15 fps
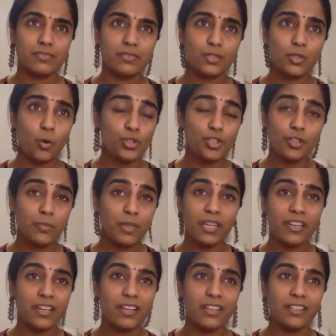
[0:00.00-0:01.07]
Social
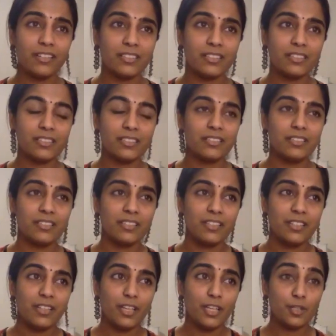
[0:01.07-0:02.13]
media
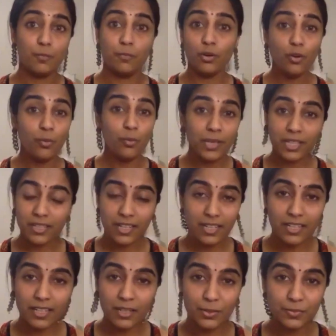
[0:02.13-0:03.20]
is booming
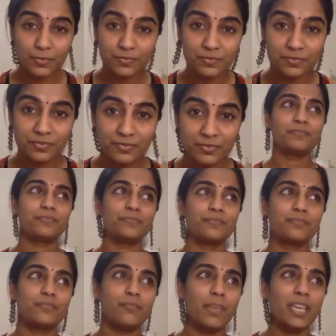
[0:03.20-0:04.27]
right now.
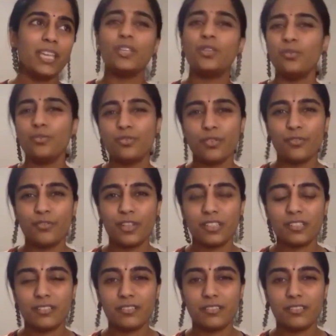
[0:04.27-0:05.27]
Make use of it.